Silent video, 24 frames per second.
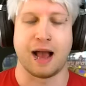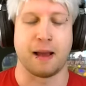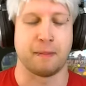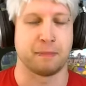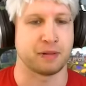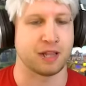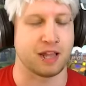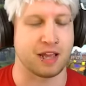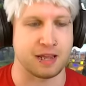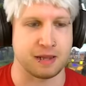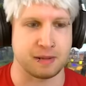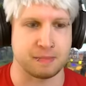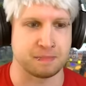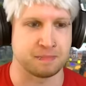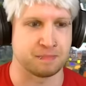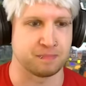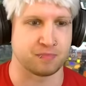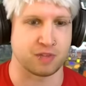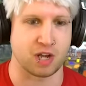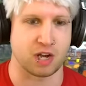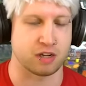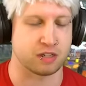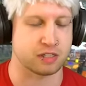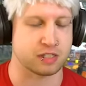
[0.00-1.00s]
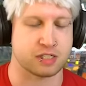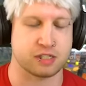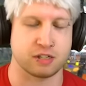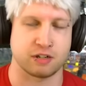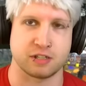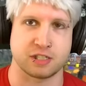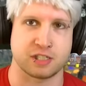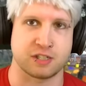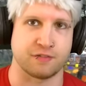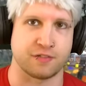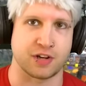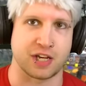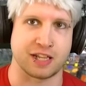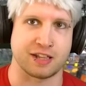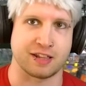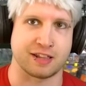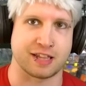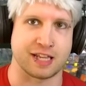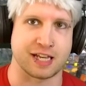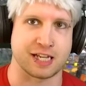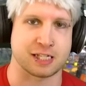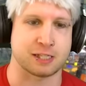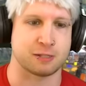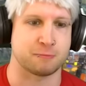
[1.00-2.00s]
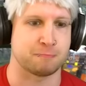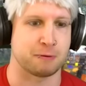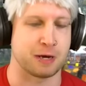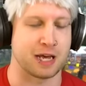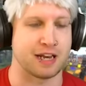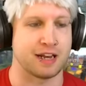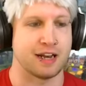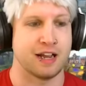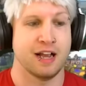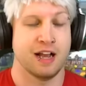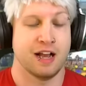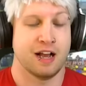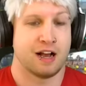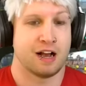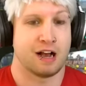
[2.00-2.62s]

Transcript: I blame all sorts of other things, but